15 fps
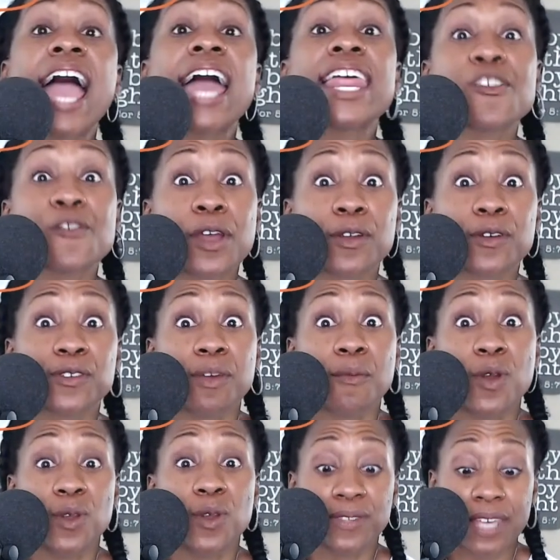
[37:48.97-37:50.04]
Integrator is
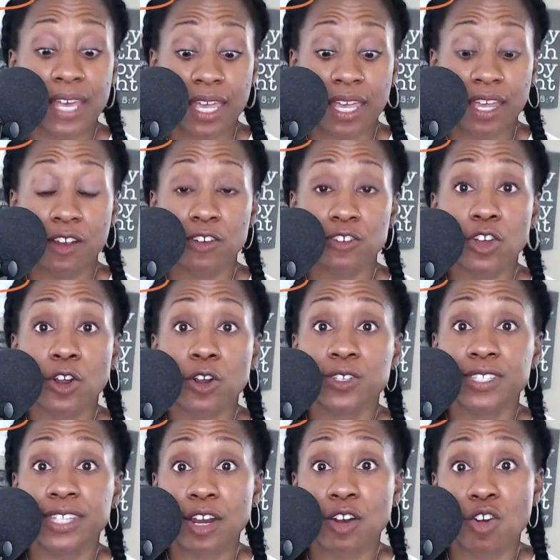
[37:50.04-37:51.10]
someone who's like, here's our
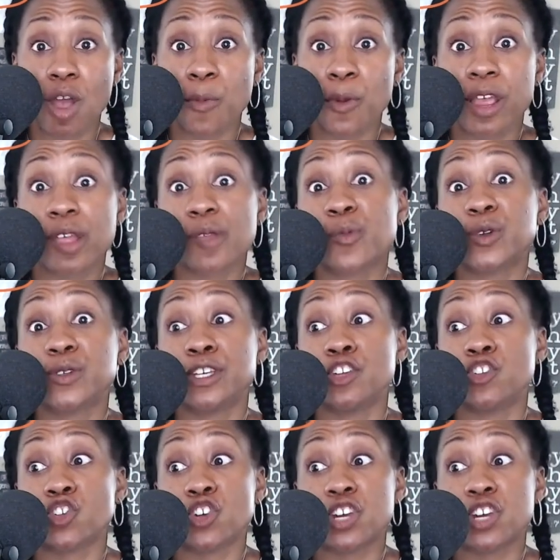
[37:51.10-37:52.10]
standard operating procedure.